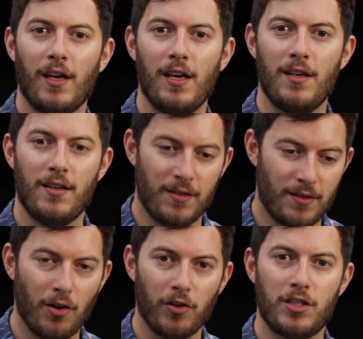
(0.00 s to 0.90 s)
He's
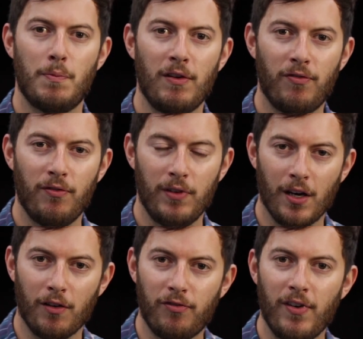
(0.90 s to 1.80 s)
God to be, you
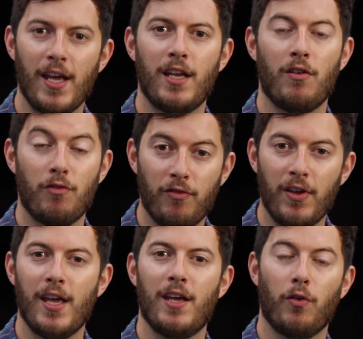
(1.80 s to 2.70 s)
know, feared and revered,